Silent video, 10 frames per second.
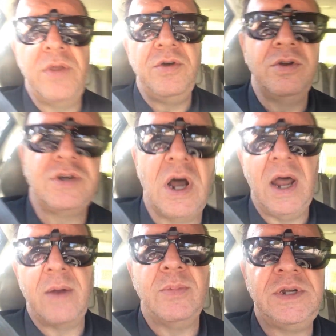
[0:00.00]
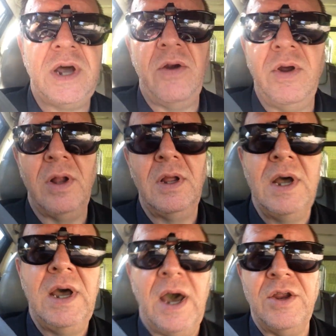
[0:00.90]
with you to collect material,
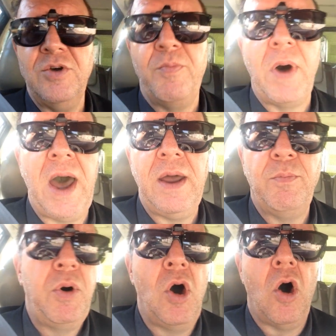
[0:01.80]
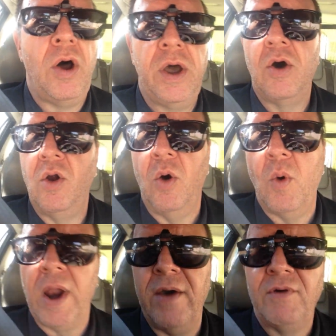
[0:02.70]
and you're paying per article or
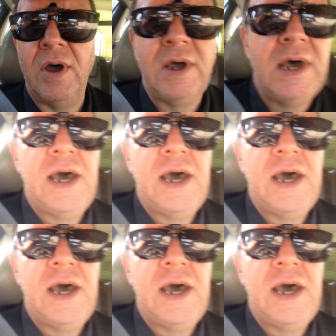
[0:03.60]
whatever,